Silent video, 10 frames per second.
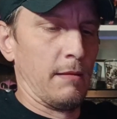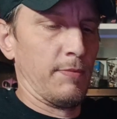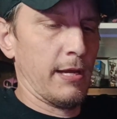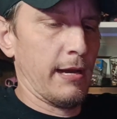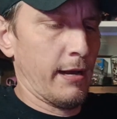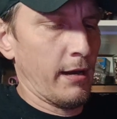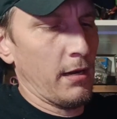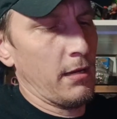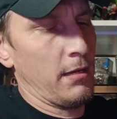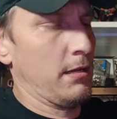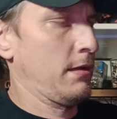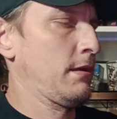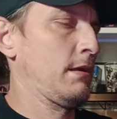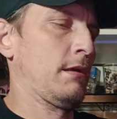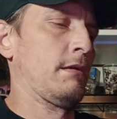take there,
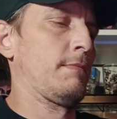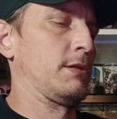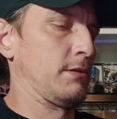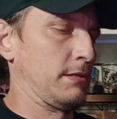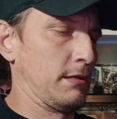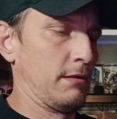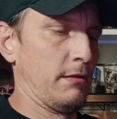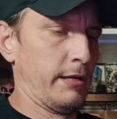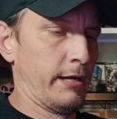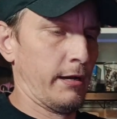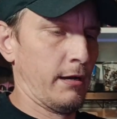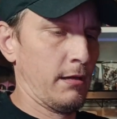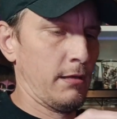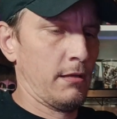just clear.